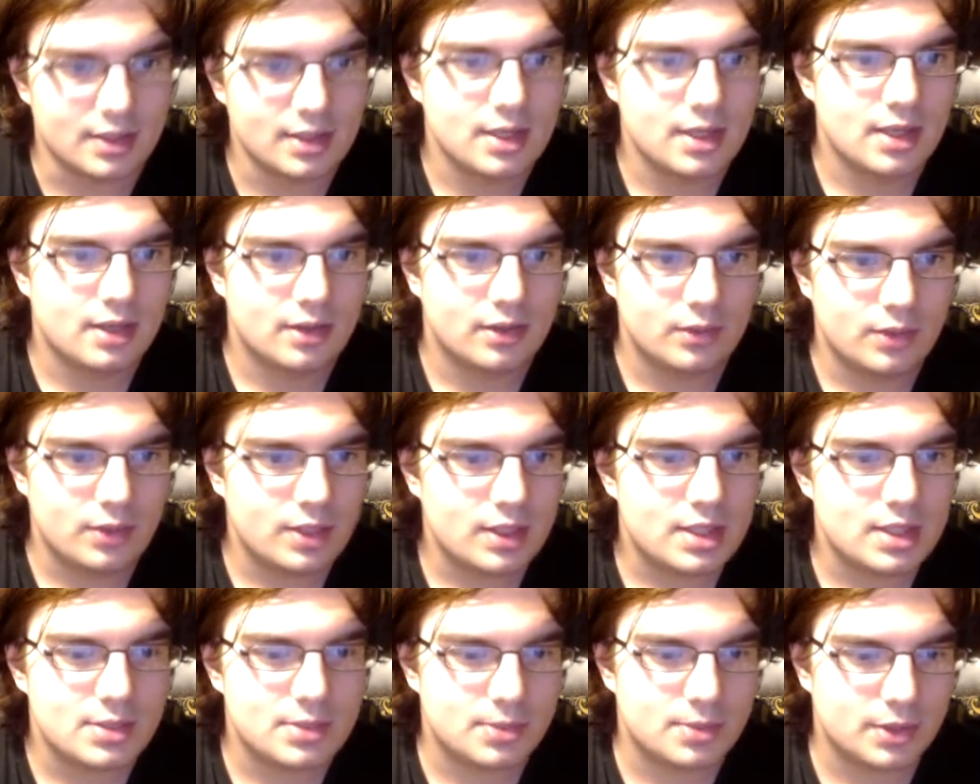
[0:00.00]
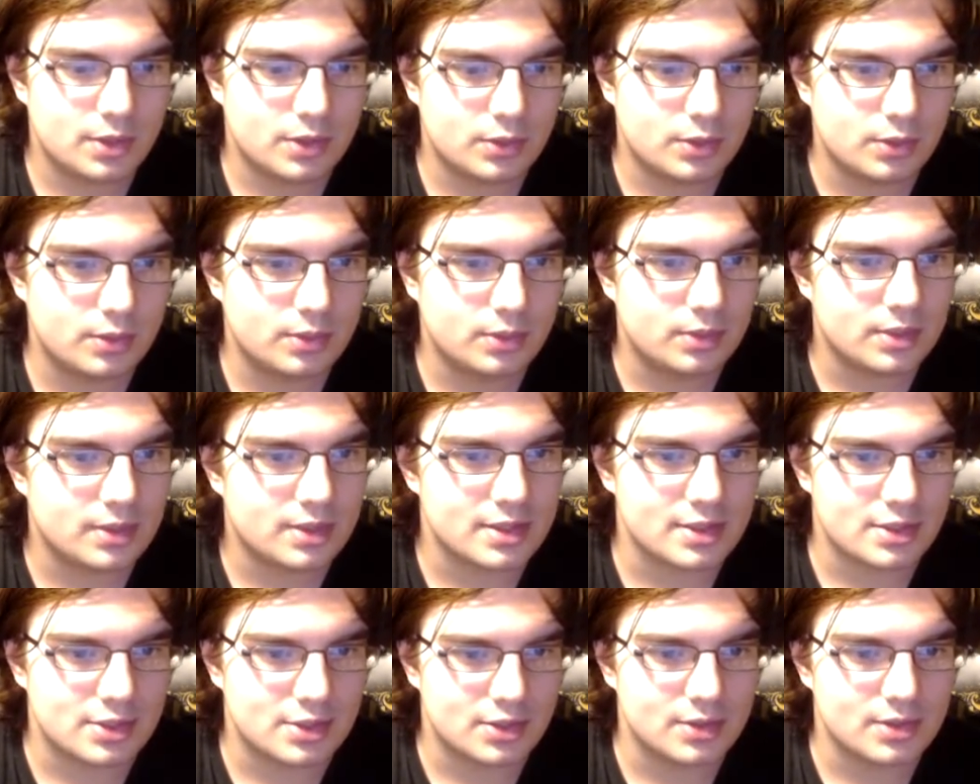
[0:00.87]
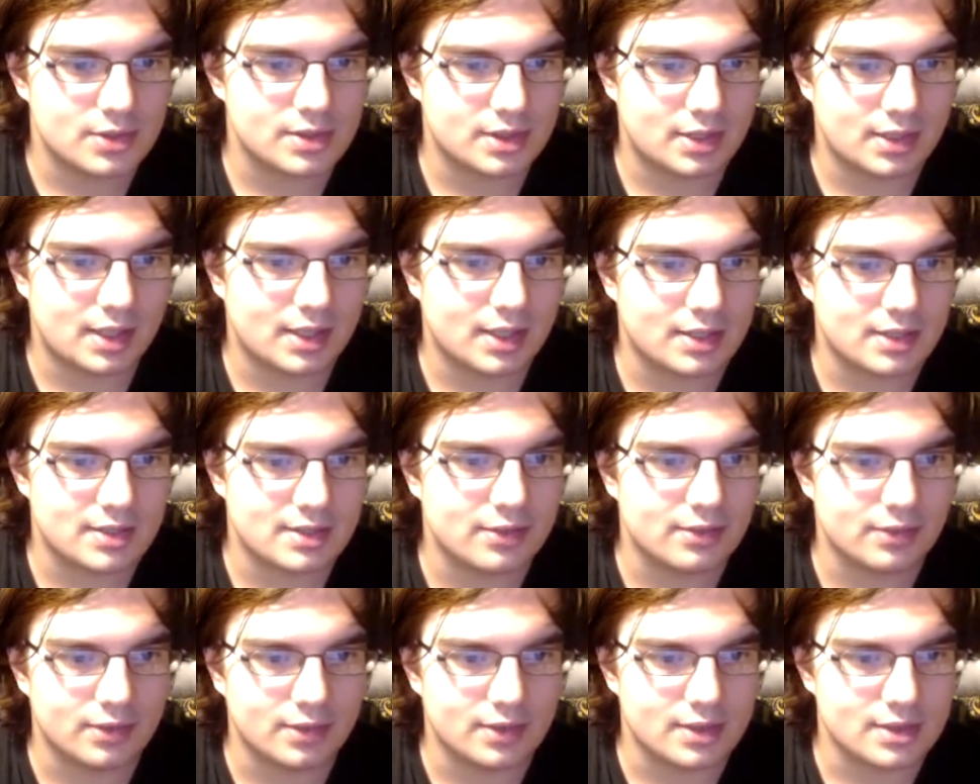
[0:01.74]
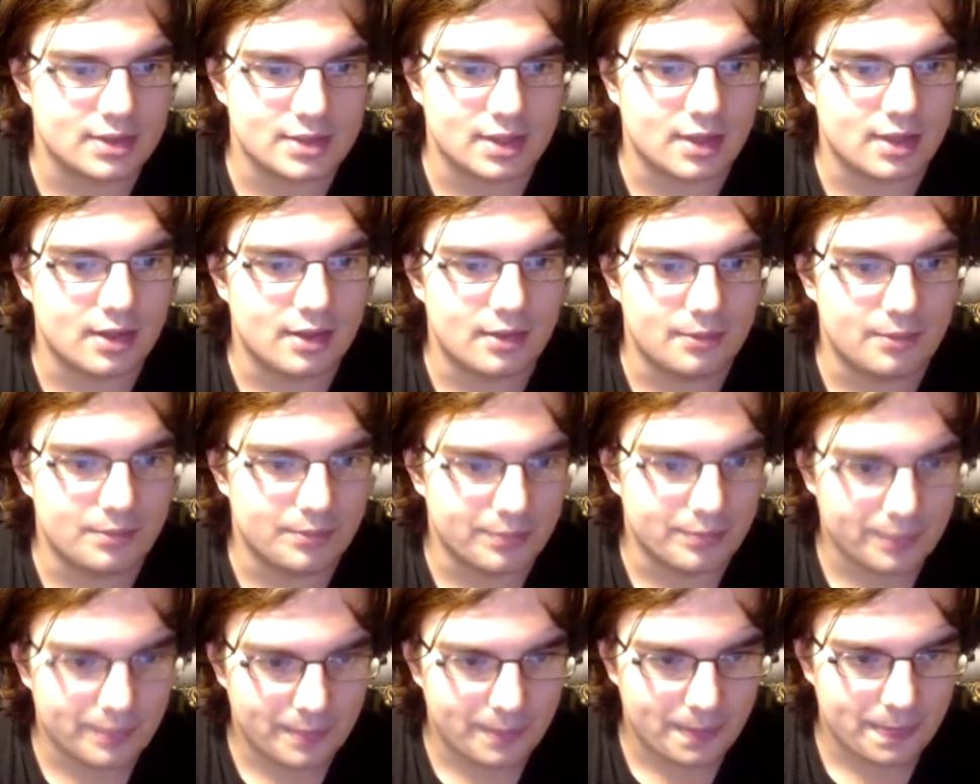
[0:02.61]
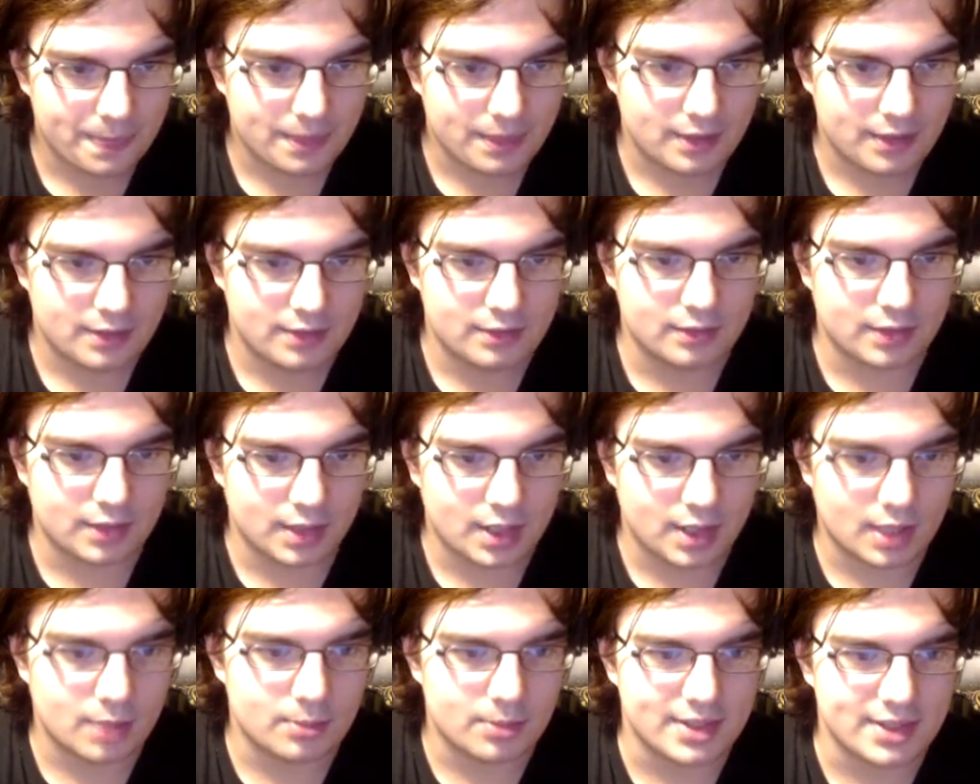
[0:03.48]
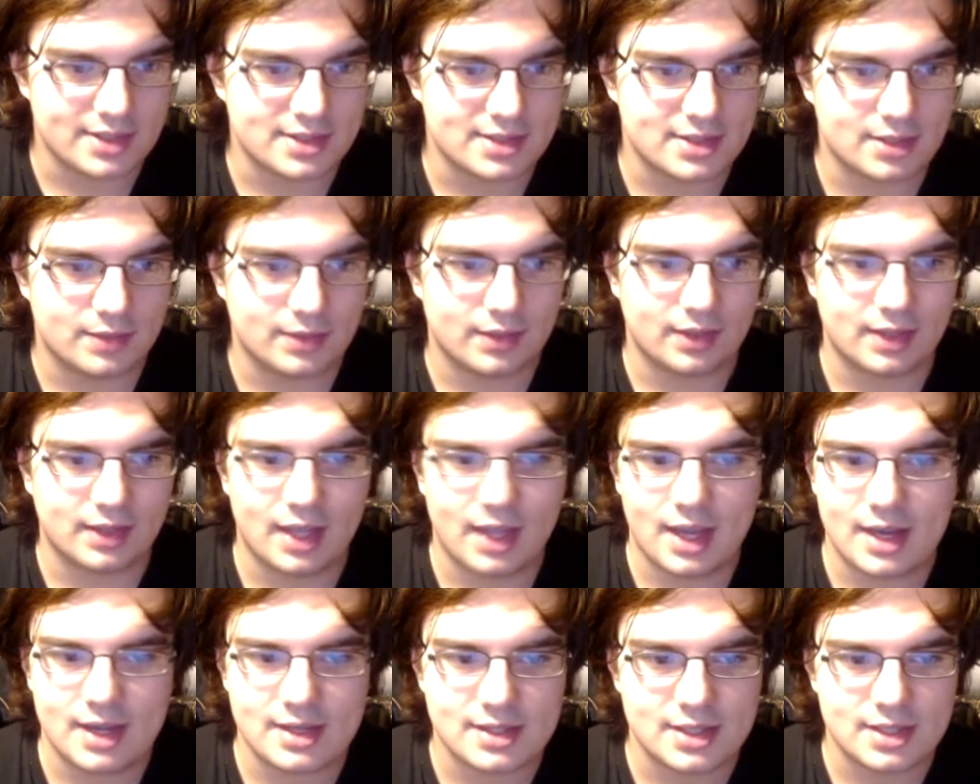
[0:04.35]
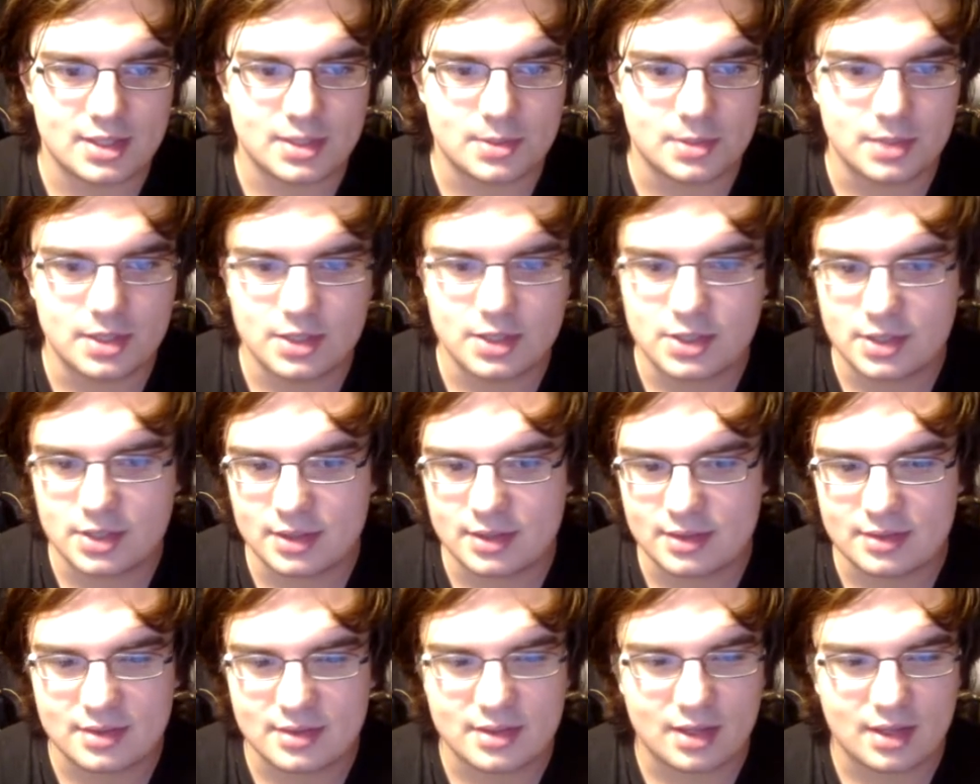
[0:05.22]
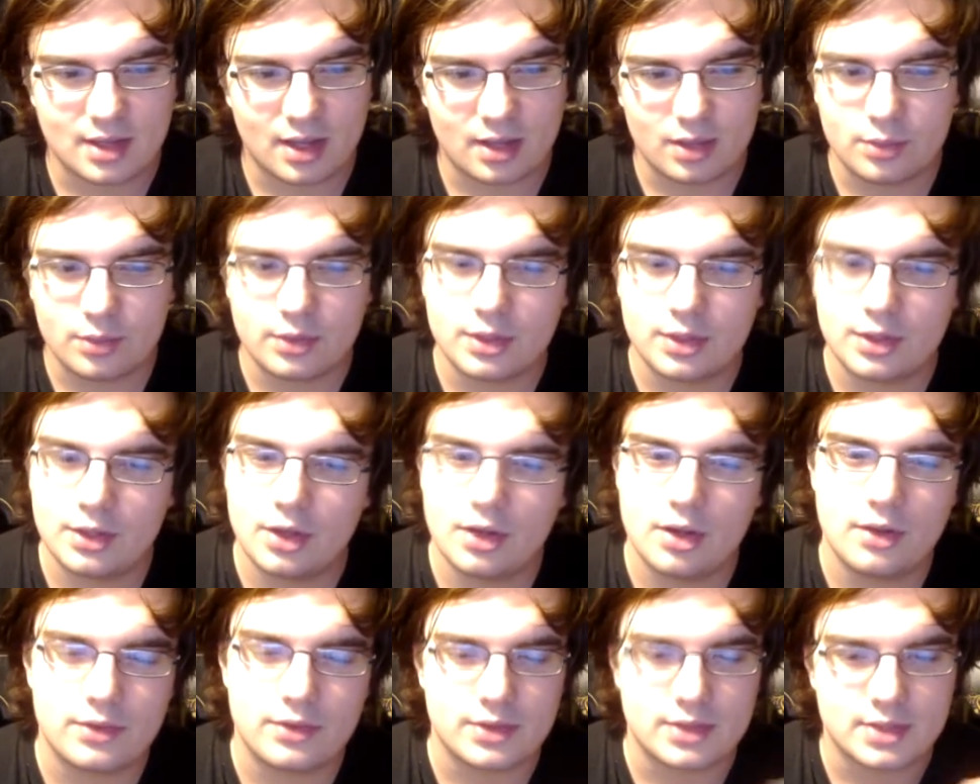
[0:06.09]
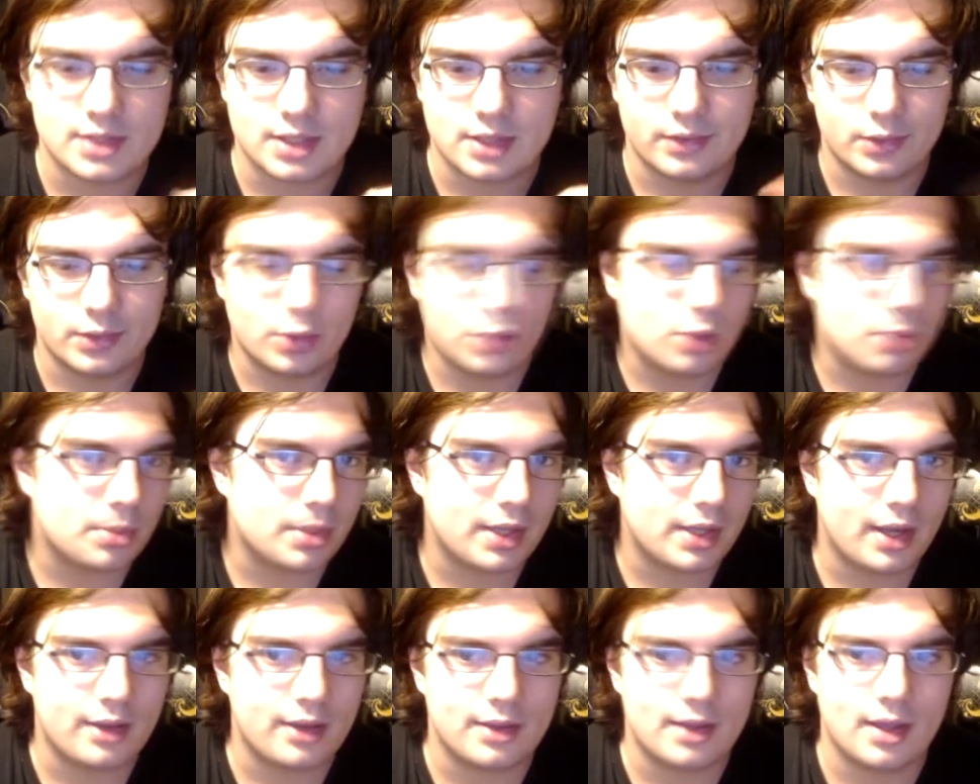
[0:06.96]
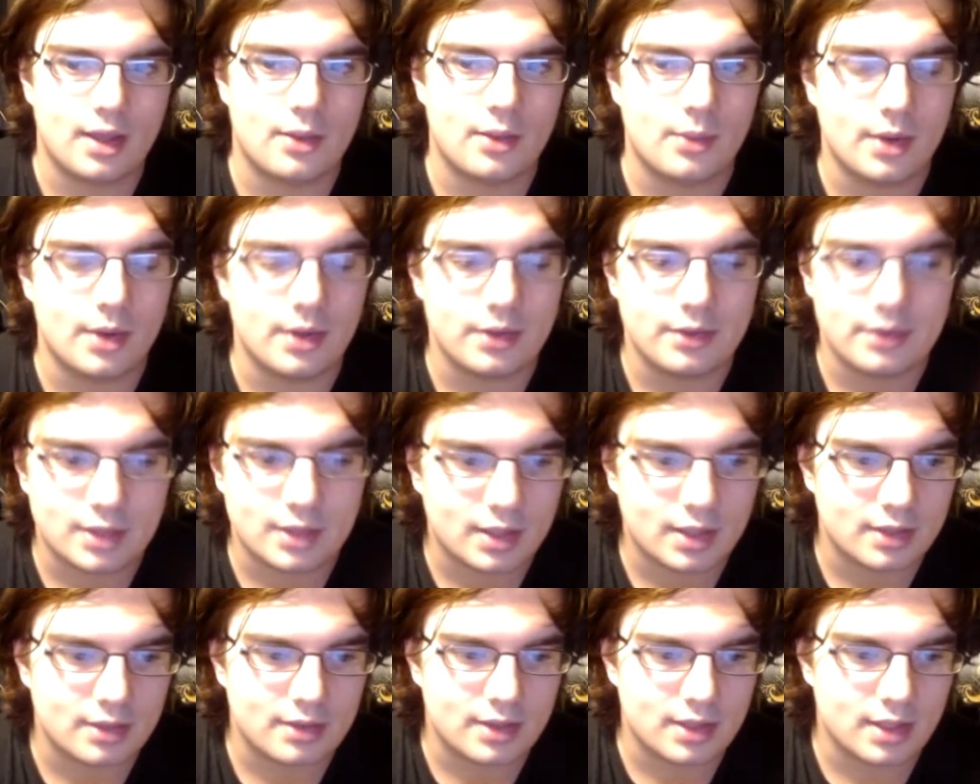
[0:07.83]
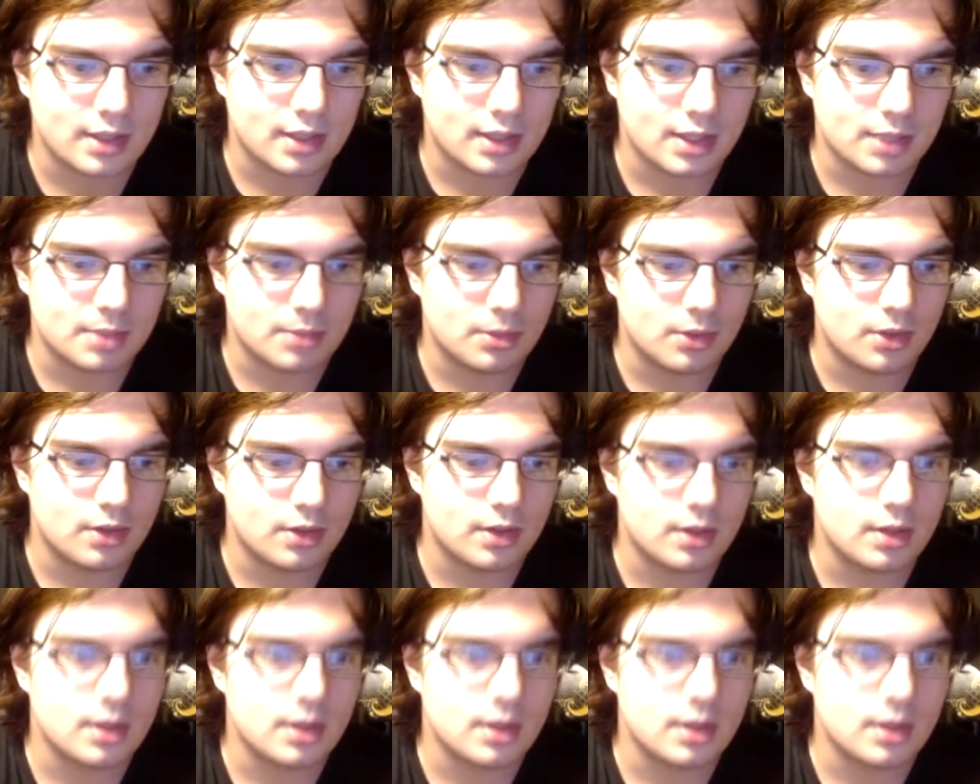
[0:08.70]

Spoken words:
The wiki is pretty cool because it shows a lot of different, the gun brands and stuff like that. SNS Munitions, I don't really know if there's any lore behind that, why they're not a thing anymore.